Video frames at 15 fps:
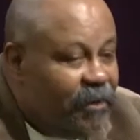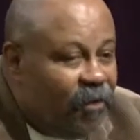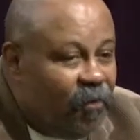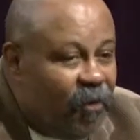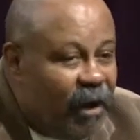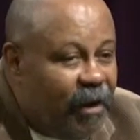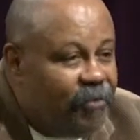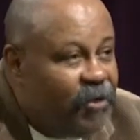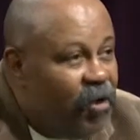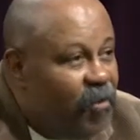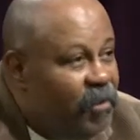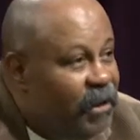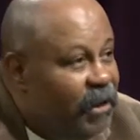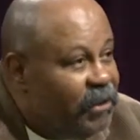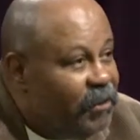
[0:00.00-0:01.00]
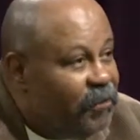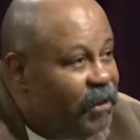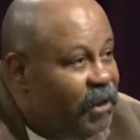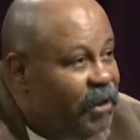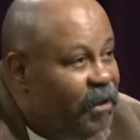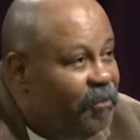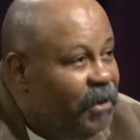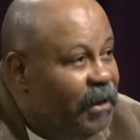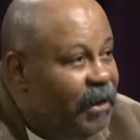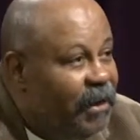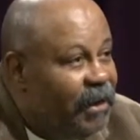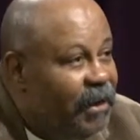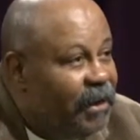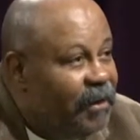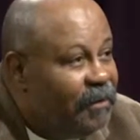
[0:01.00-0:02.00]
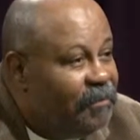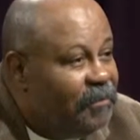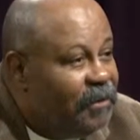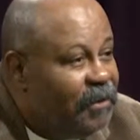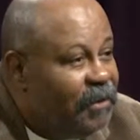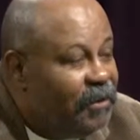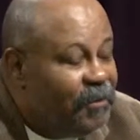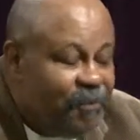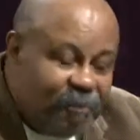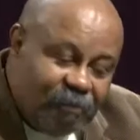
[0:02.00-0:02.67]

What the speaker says: Webb told me that you were coming, and you know,